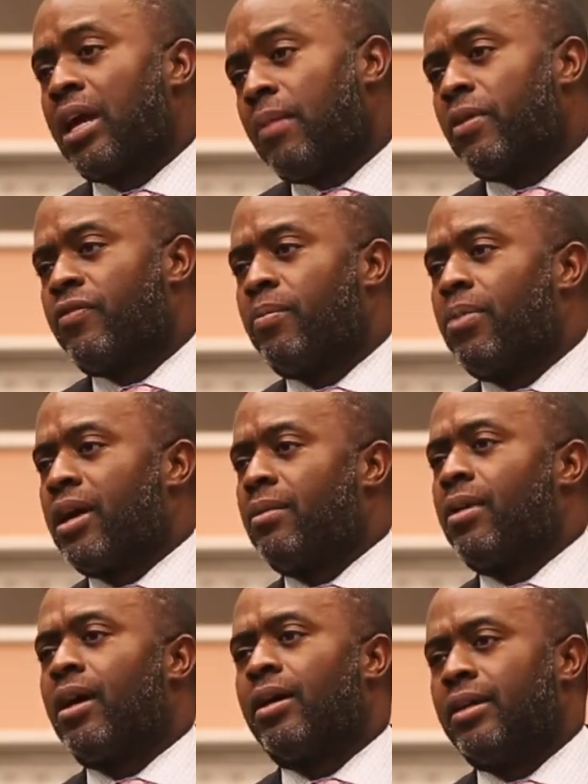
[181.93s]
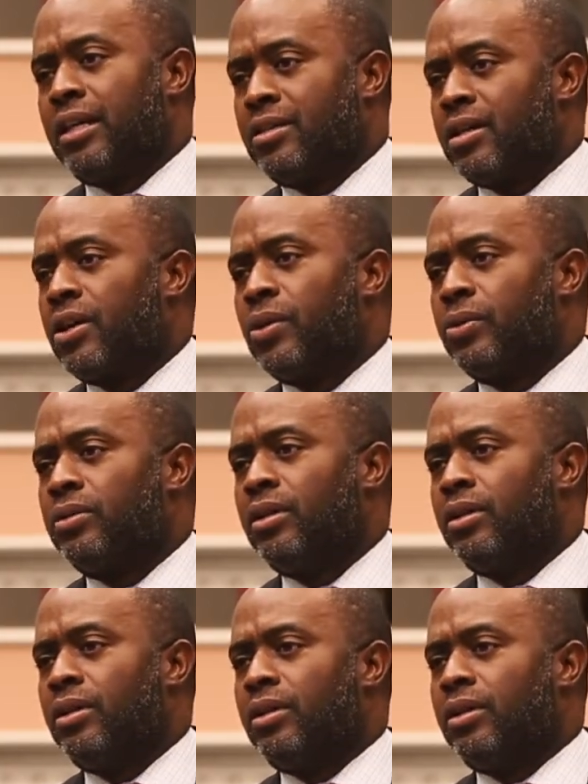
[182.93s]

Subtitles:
came here from Panama and settled